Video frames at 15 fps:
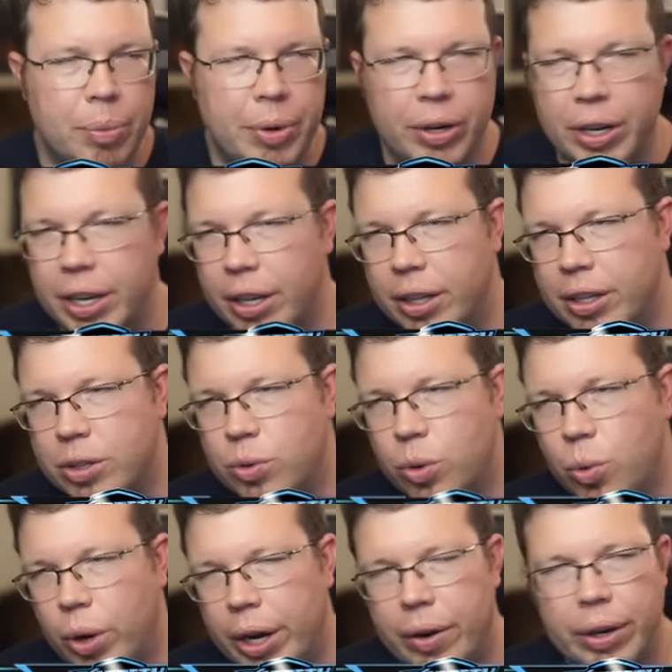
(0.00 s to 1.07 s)
Maybe your guild is
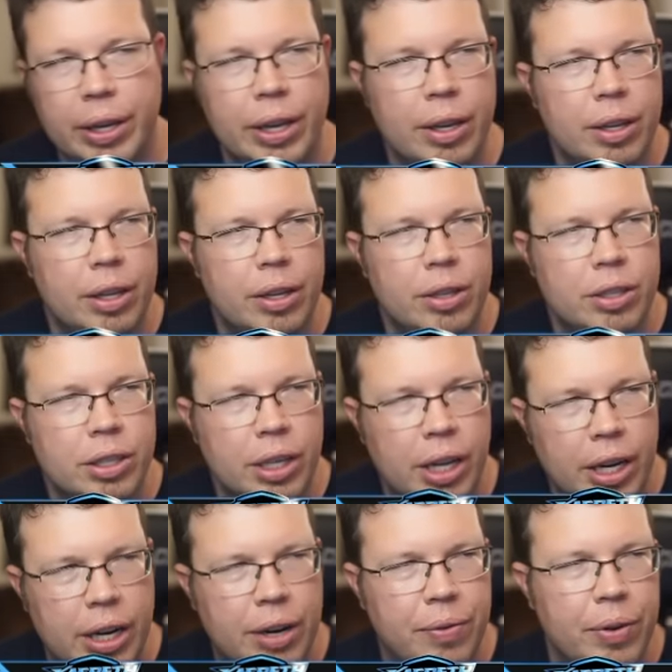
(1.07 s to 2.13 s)
requiring it. There's a
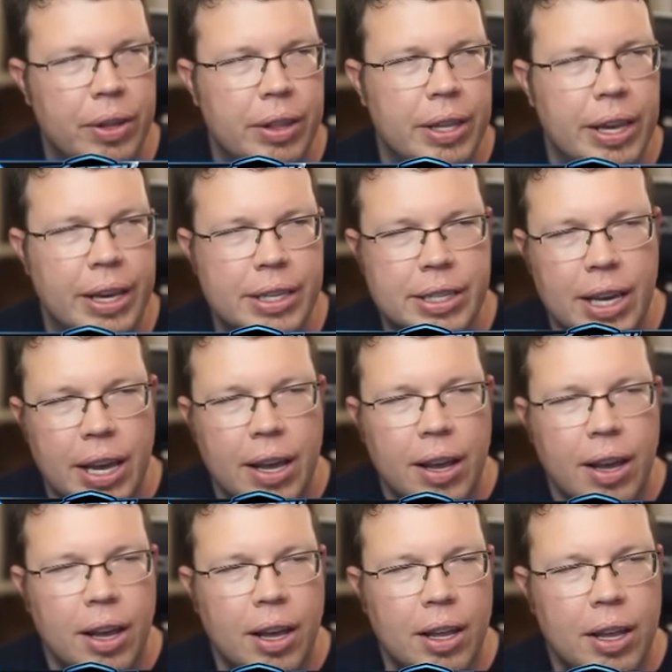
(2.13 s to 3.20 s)
lot of different things,
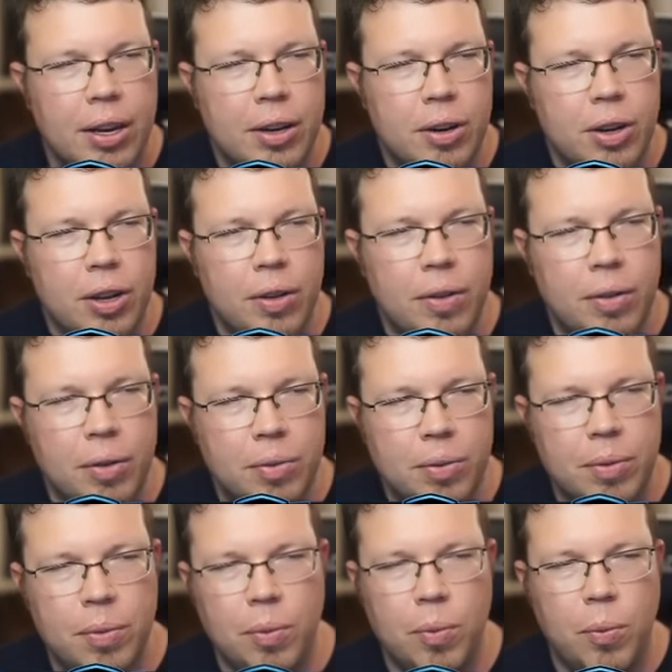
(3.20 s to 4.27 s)
and
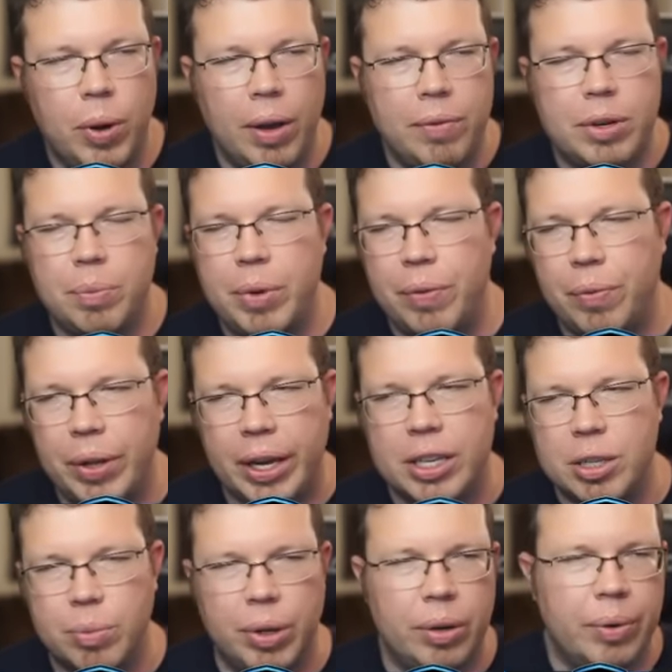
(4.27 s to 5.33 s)
we have to be
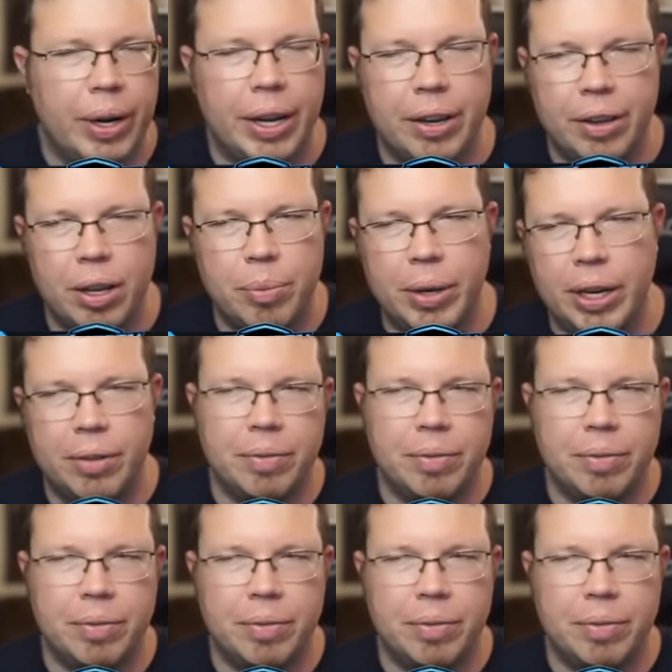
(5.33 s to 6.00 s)
flexible, right? I